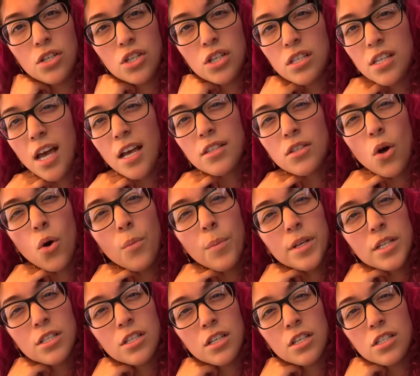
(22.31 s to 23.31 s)
It just has a whole
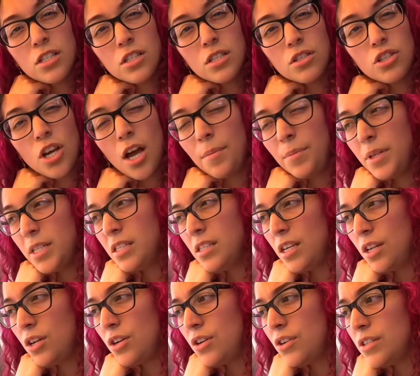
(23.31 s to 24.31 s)
bunch of shopping
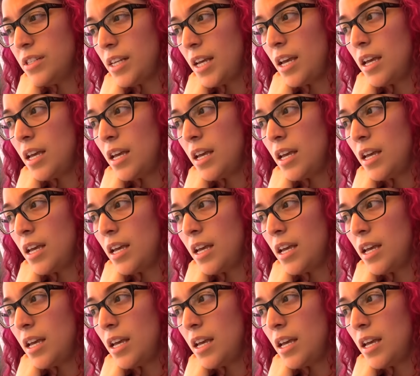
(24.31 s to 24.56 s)
centers